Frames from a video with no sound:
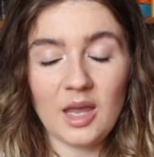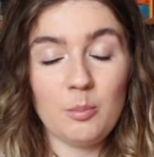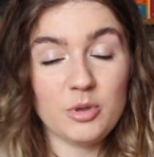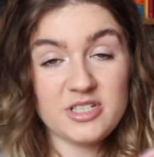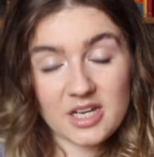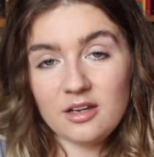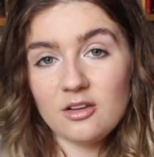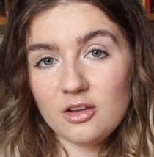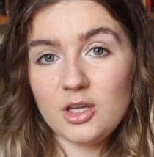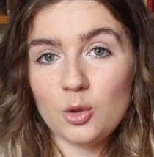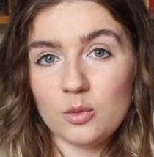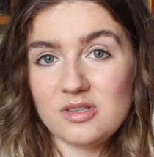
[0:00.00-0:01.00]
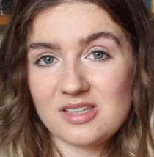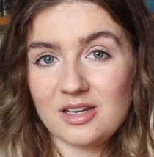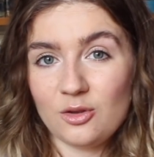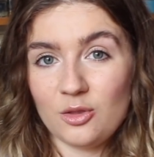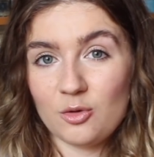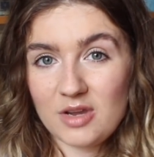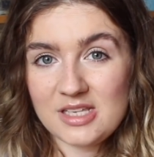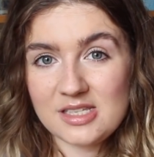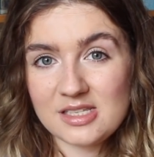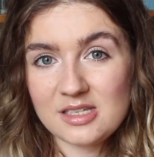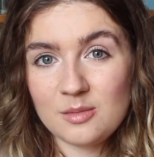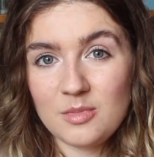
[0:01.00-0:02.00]
It particularly hones in on the
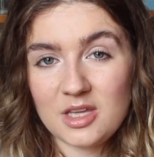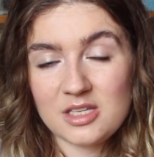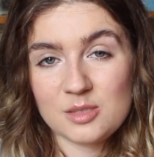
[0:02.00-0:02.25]
racism that